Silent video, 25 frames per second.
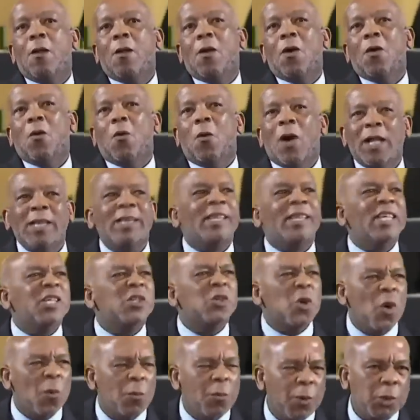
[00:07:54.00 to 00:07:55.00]
what these
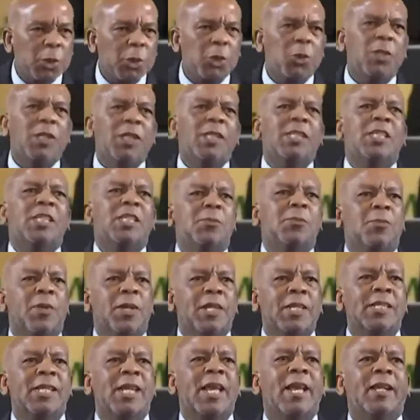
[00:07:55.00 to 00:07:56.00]
opportunities
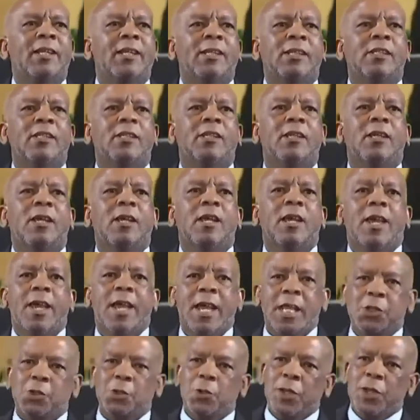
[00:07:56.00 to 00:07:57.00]
present
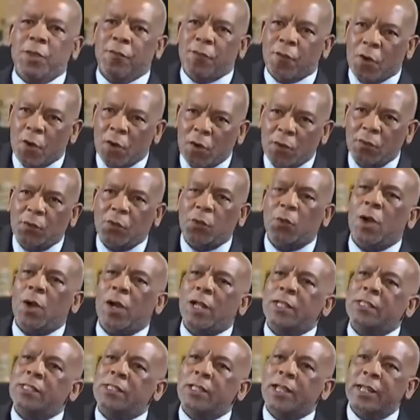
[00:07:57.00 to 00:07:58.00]
as we evolve
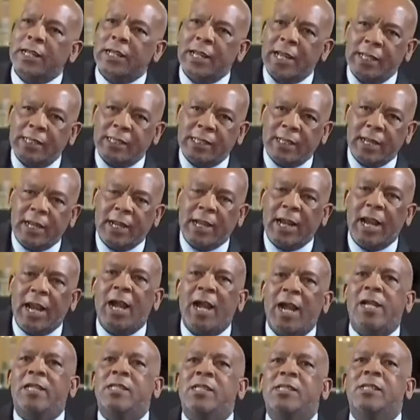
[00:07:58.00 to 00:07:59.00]
towards the electric
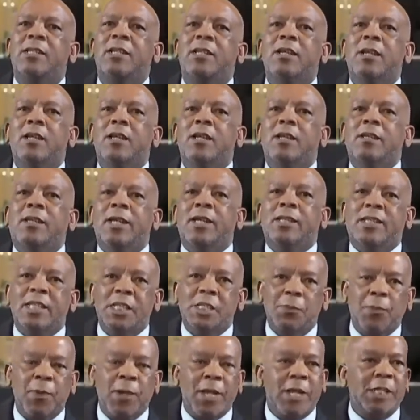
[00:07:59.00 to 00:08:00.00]
cars, the
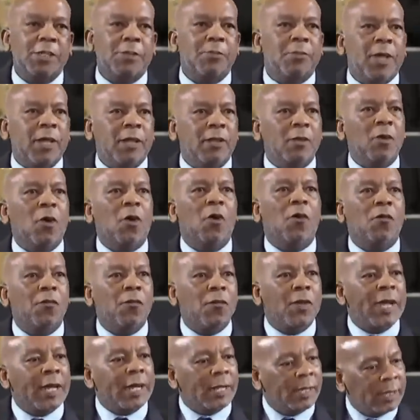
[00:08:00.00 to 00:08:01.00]
displacement of
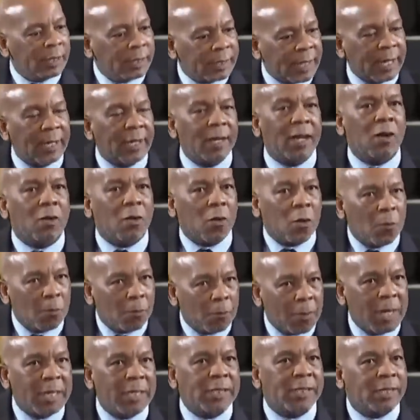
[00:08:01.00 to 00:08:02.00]
an internal
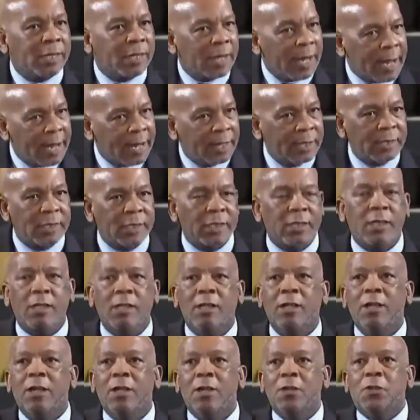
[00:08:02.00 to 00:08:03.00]
combustion
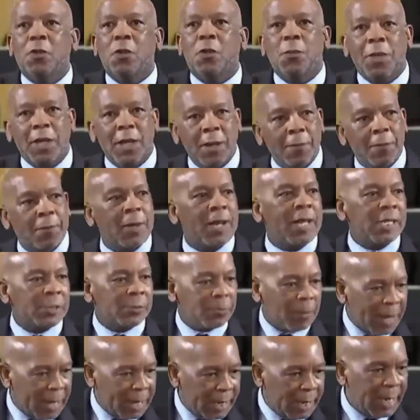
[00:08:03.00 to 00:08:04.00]
engine to be replaced
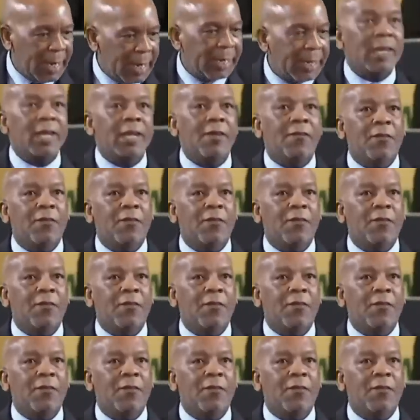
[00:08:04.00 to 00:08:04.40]
by electric